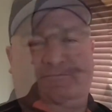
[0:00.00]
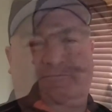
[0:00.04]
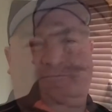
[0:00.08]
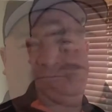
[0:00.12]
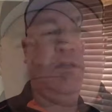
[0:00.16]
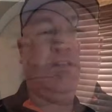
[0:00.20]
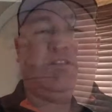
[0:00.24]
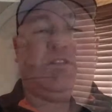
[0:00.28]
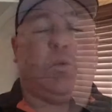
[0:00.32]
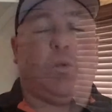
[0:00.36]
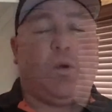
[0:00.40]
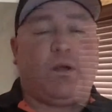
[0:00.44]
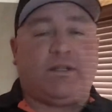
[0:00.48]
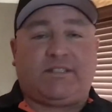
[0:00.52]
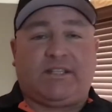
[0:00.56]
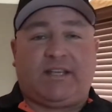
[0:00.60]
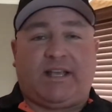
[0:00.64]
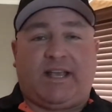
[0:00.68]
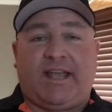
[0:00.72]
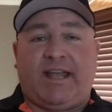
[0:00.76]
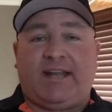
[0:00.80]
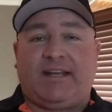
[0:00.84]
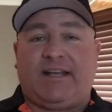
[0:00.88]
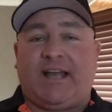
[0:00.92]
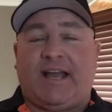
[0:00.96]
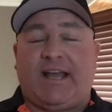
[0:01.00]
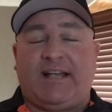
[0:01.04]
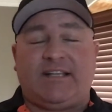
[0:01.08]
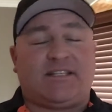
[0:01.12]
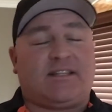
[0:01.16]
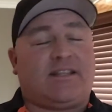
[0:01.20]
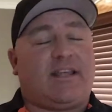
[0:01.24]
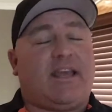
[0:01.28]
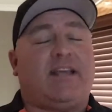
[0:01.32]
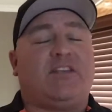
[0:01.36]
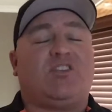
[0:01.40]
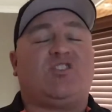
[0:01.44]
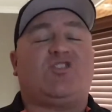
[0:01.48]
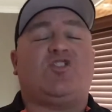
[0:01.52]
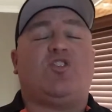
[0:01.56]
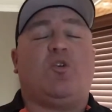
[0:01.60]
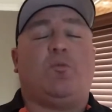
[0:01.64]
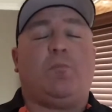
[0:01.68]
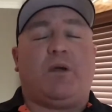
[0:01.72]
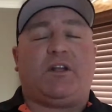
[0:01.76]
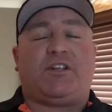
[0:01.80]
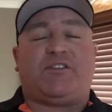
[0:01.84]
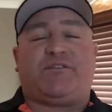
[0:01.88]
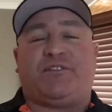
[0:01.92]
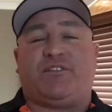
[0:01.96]
So once again, guys, thanks so
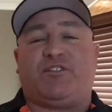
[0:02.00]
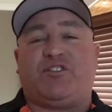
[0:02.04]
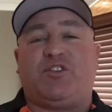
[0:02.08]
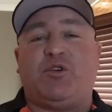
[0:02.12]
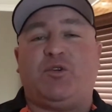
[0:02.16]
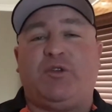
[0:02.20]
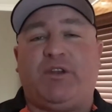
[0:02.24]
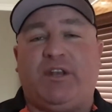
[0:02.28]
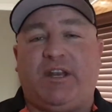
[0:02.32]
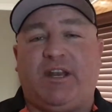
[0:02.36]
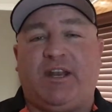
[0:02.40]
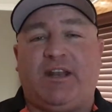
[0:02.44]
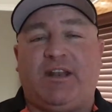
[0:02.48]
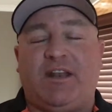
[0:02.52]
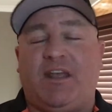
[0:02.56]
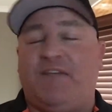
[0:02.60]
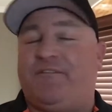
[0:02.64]
much for tuning in.